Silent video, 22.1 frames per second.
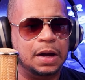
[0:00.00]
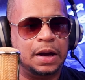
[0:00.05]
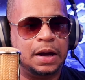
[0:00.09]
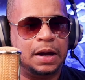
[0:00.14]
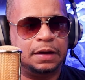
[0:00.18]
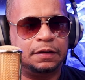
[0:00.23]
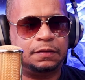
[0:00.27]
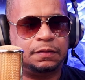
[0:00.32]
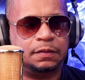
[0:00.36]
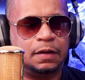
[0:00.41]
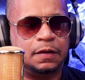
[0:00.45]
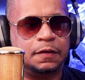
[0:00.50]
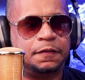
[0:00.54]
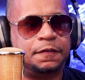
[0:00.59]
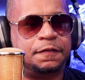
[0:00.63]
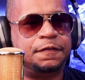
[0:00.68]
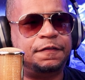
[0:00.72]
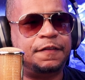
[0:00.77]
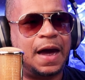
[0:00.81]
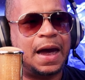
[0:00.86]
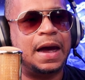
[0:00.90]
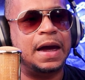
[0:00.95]
It's
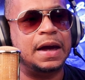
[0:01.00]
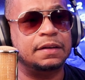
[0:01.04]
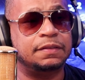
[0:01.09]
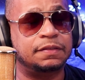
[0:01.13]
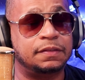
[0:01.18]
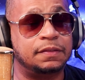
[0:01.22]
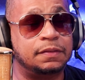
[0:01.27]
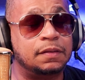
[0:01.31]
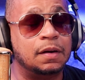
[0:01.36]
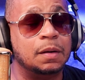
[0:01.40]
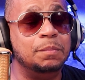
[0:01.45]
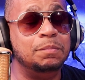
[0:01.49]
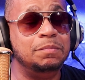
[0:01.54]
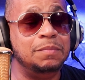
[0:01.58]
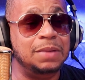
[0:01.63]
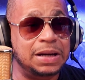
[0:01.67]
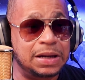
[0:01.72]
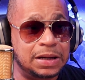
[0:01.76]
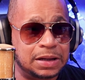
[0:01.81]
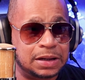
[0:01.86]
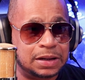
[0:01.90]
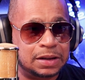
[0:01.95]
fast to
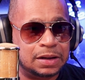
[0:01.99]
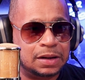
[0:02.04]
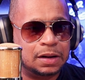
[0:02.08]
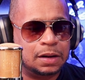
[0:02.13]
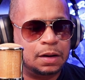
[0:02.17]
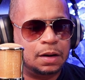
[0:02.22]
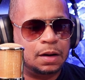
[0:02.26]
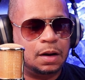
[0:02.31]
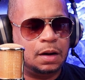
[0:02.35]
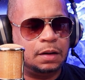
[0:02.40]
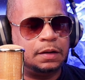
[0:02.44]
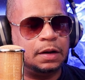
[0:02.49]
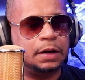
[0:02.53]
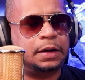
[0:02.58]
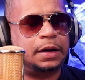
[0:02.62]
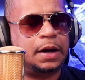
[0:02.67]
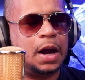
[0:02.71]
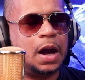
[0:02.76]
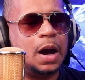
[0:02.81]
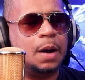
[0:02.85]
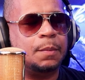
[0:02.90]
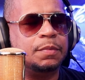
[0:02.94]
me. The
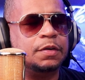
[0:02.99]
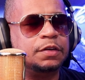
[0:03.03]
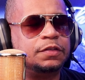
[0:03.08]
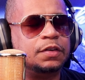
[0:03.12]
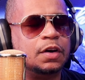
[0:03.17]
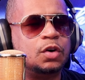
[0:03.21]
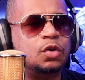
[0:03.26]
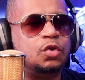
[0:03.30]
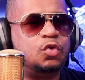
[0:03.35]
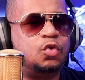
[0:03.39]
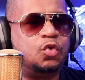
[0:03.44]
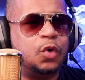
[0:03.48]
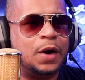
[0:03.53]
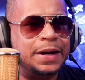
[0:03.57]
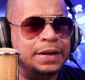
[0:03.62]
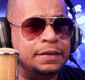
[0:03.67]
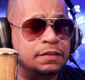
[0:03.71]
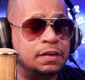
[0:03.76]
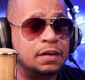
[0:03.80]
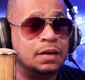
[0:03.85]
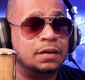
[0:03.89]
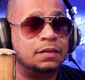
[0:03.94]
cameras are
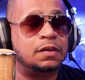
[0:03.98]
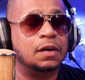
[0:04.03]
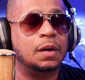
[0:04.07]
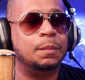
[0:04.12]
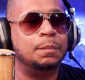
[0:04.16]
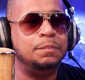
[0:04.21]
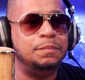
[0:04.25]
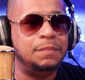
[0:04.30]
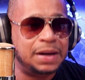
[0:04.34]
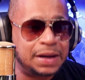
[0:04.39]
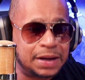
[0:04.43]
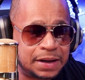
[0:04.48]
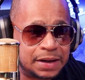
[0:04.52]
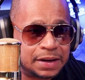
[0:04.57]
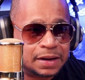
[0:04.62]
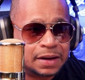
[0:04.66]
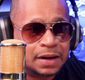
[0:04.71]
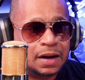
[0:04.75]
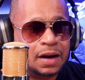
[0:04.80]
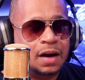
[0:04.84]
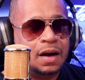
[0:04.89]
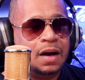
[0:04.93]
great to
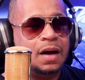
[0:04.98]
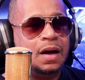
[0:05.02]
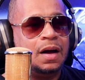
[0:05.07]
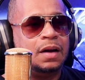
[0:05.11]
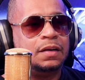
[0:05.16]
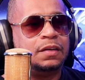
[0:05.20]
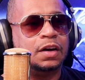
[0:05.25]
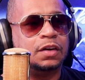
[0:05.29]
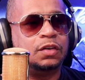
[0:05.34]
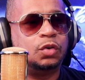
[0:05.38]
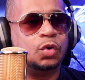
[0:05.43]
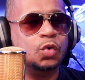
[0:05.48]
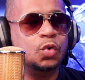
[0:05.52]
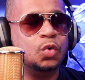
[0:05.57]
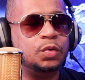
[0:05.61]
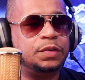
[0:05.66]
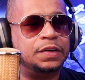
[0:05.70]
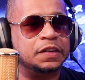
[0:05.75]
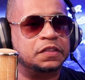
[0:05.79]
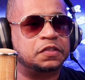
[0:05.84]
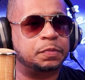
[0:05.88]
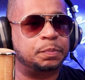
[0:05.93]
me. The
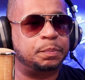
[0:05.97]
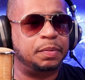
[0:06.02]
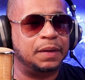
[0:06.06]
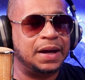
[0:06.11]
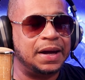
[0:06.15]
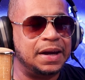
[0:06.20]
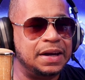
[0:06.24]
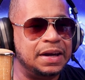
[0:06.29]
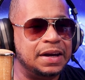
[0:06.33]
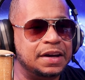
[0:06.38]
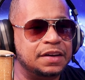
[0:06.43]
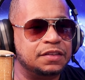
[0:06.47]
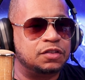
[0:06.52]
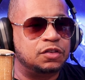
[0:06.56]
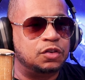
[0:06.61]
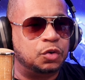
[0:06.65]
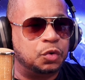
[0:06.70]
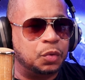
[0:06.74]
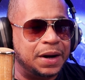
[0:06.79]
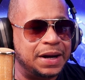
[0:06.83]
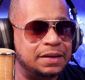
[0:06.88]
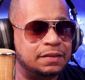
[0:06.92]
dual display is
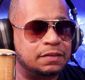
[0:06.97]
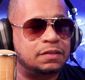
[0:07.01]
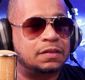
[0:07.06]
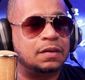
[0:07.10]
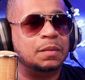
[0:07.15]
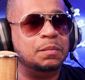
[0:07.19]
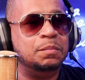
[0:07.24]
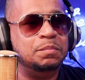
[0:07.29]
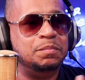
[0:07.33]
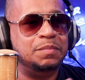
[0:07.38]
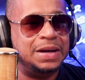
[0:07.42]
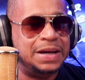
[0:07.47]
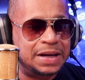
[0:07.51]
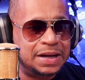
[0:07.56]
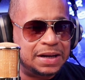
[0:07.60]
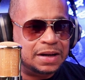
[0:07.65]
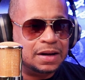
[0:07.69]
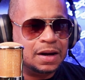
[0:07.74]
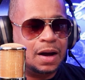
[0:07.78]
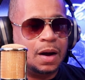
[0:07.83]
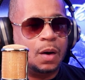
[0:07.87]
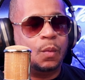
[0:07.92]
great to
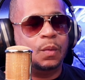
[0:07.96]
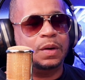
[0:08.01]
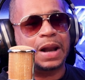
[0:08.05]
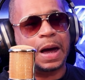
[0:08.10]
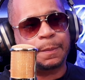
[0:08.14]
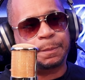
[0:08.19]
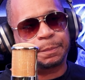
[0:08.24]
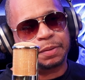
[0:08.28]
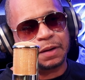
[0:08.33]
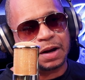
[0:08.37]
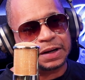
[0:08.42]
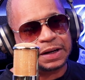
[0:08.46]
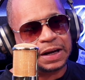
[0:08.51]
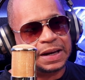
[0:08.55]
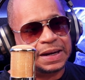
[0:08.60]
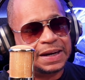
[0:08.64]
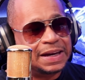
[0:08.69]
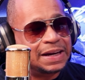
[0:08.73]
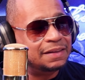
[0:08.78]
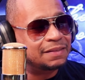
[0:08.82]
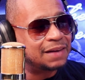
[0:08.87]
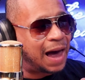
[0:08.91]
me. When I plug
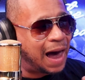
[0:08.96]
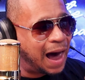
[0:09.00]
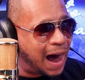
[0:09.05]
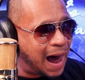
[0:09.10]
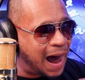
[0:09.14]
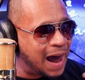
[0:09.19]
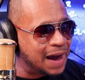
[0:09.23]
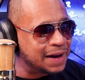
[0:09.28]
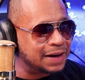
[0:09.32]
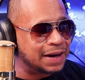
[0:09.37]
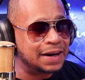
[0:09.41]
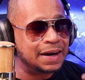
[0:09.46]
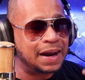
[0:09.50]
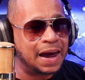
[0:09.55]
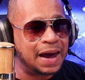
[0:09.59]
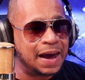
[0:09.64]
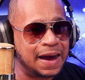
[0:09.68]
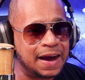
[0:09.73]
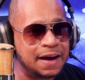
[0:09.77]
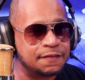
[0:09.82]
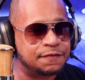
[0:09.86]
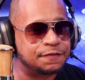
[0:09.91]
in these high-end
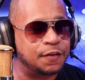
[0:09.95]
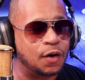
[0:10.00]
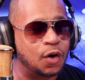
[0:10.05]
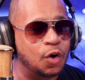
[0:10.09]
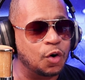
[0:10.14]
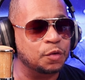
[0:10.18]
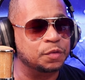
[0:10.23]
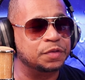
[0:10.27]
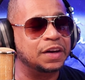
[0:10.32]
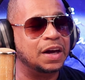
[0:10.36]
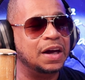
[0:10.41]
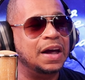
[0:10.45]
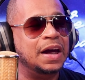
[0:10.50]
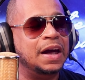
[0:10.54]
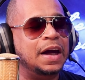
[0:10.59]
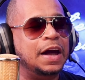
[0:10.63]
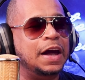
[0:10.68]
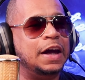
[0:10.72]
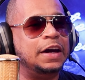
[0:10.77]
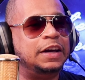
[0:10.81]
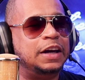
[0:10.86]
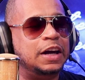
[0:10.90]
headphones,
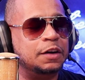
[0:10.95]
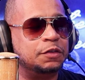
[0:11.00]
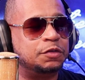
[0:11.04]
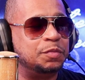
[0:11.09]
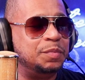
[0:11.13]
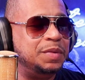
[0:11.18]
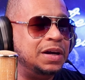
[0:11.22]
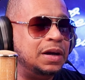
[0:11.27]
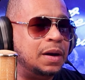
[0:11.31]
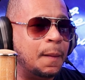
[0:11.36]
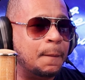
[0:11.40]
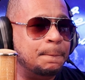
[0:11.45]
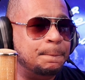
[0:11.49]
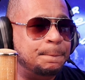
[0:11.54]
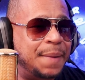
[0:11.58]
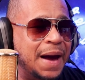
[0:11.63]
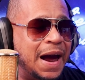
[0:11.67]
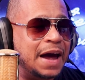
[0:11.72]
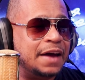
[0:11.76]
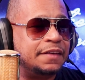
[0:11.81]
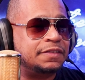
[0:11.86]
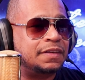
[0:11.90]
it gives me the
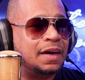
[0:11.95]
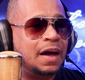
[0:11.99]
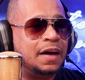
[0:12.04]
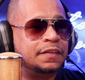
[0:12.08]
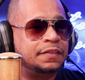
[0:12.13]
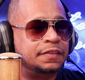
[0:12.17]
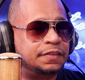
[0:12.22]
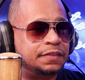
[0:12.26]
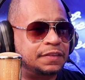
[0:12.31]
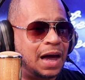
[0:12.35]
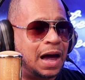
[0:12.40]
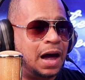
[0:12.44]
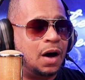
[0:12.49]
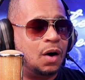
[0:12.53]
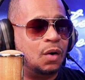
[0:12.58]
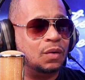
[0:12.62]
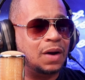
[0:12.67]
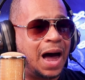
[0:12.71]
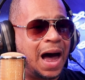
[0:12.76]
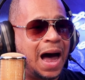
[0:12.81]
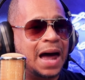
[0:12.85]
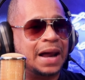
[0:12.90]
best
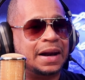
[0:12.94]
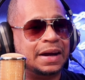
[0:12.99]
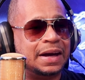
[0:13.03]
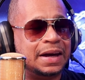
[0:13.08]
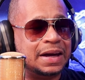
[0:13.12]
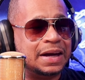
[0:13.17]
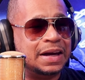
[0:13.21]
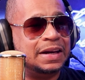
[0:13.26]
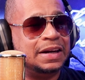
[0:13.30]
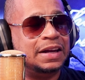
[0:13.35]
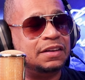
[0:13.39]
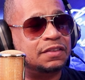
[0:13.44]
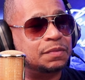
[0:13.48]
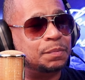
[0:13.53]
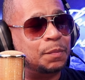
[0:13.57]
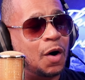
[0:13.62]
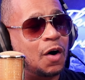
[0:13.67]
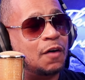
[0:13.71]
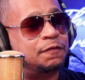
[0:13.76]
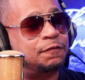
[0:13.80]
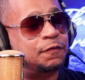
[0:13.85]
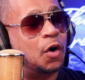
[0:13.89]
sound out of any
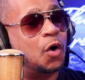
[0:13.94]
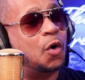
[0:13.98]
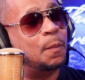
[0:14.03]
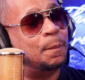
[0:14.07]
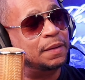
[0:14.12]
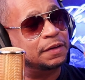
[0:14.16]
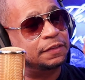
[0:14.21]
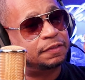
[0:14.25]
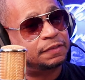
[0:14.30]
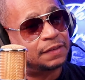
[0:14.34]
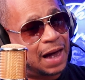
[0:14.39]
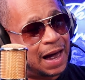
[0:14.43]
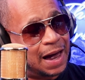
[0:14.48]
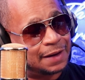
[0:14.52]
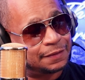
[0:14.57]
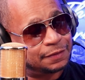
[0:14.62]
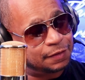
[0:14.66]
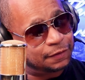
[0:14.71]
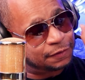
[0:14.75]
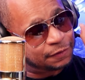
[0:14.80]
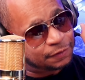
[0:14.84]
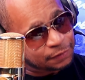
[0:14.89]
smartphone
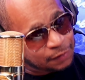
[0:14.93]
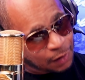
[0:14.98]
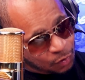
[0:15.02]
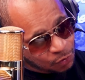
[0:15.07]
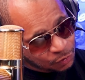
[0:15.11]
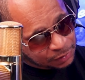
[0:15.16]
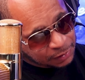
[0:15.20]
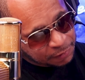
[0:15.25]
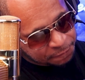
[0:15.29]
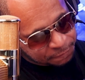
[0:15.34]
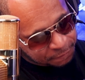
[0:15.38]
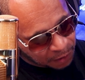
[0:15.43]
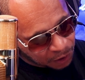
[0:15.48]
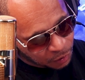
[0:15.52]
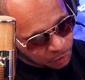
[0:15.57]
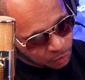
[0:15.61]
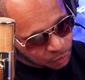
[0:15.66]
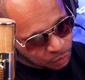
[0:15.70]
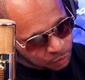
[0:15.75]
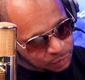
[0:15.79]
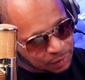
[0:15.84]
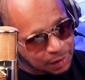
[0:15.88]
besides the Sony
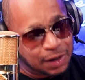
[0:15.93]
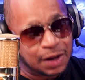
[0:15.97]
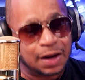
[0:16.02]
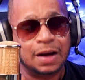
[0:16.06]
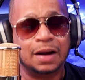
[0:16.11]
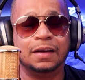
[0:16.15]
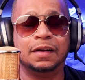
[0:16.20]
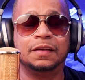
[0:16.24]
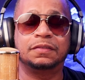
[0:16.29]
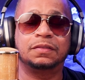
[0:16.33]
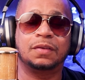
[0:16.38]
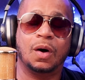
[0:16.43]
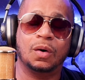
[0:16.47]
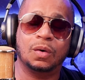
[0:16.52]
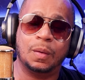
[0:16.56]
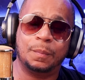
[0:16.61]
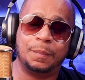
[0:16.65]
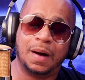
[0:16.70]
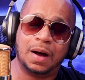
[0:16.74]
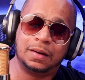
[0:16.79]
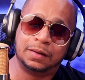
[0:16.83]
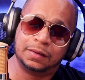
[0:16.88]
phone. Let's
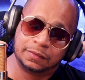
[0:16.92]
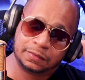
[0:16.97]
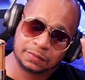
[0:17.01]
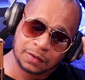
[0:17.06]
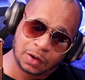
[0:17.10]
talk about it.